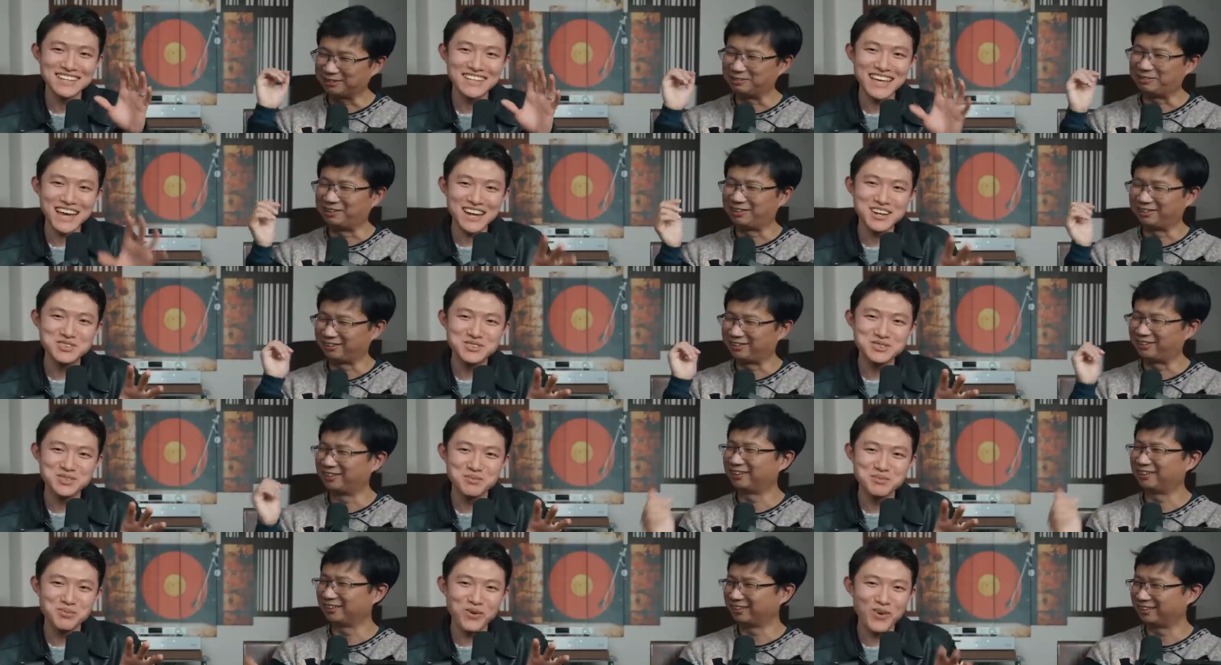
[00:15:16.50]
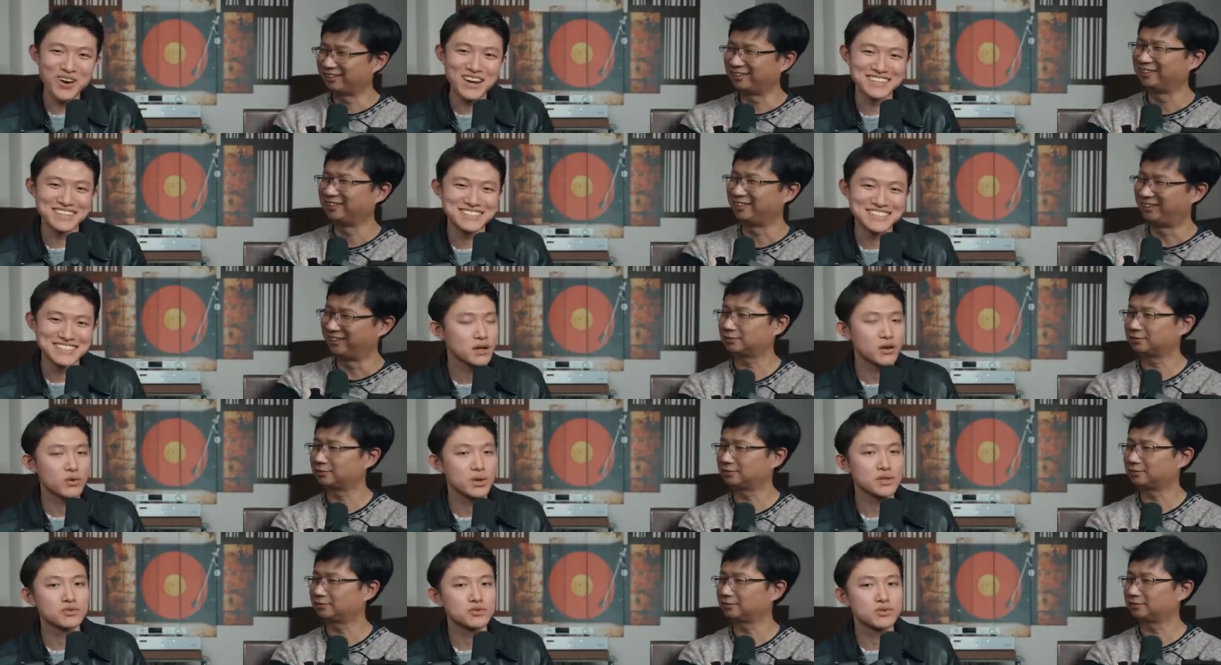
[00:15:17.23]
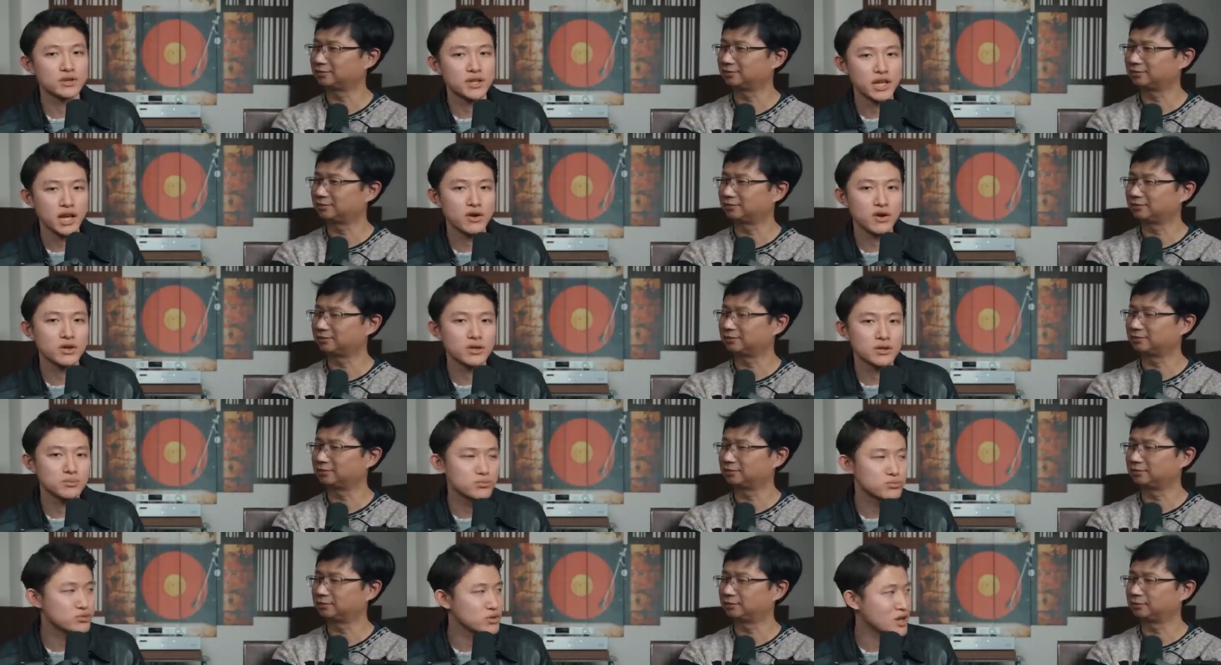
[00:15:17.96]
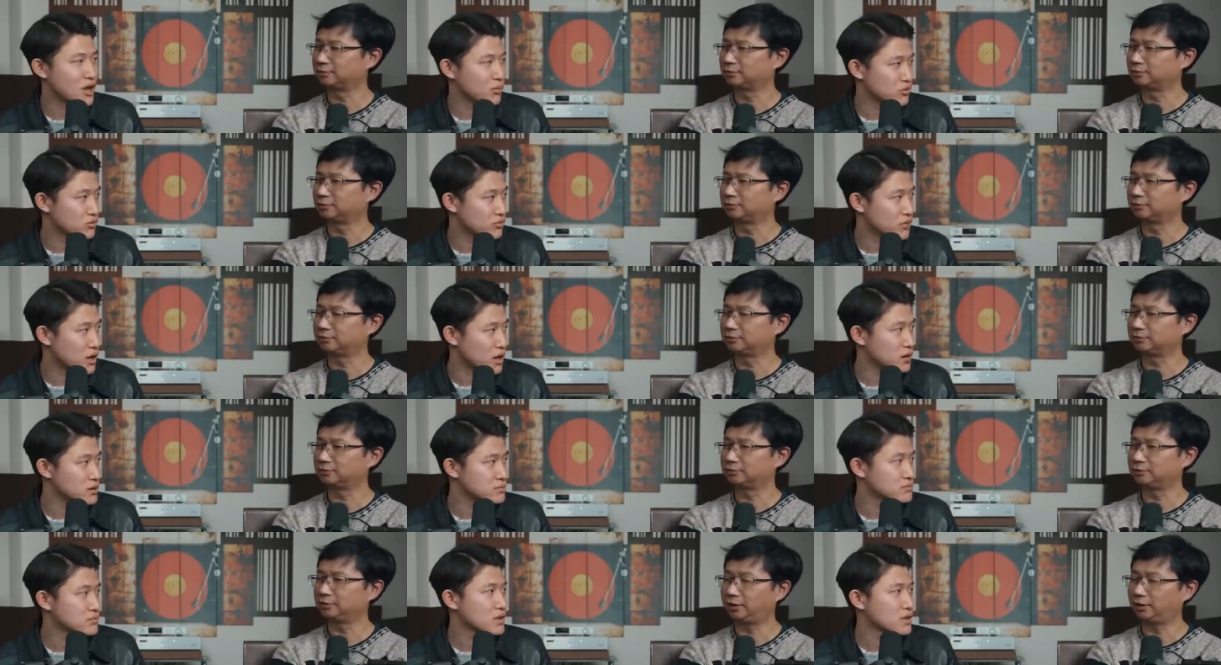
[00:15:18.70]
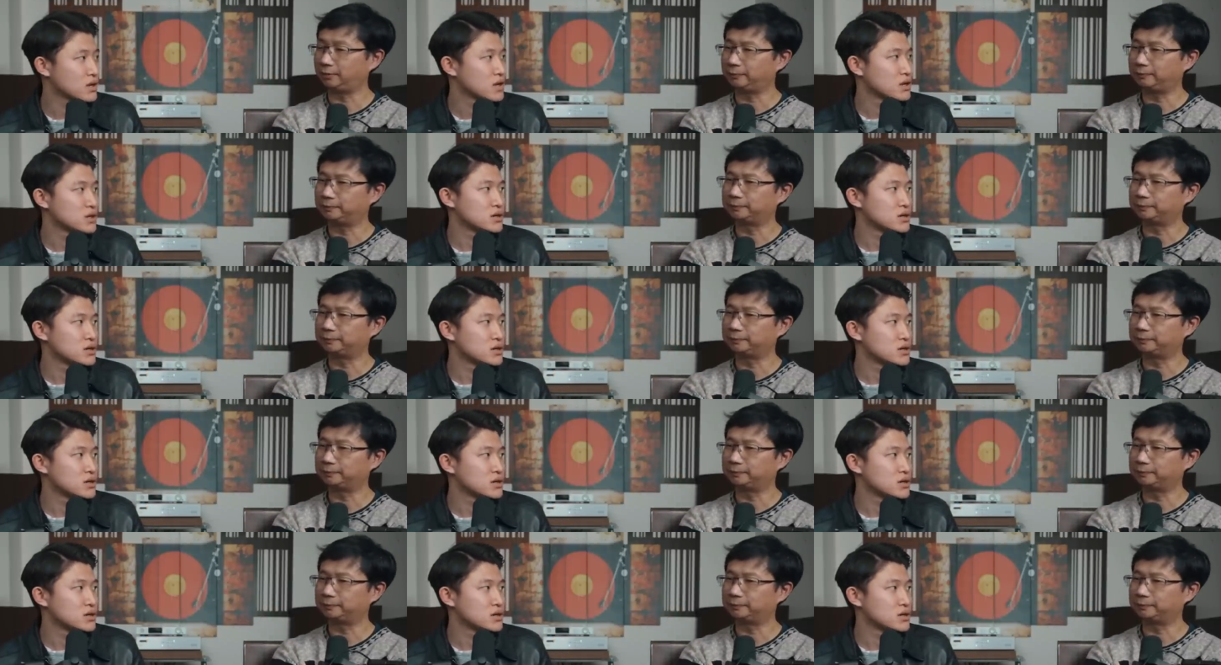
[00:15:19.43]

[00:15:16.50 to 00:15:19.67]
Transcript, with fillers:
Speaker 1: Getting to the point, I went to the Cary preamplifier. Yeah.